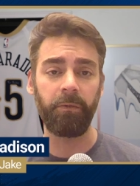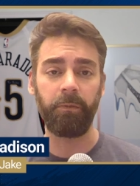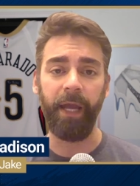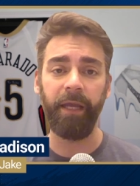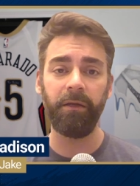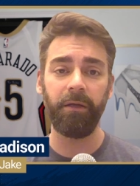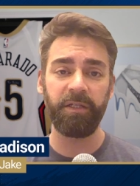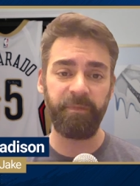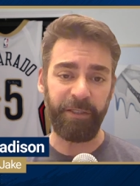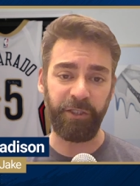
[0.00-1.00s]
right?
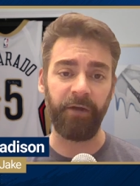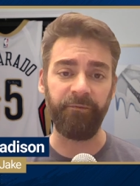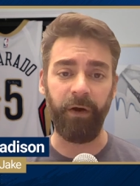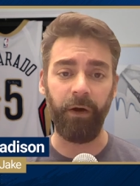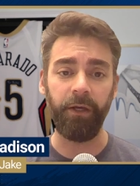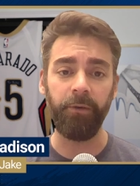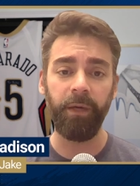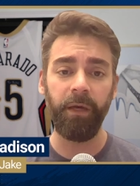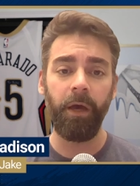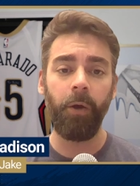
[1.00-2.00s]
Especially on volume.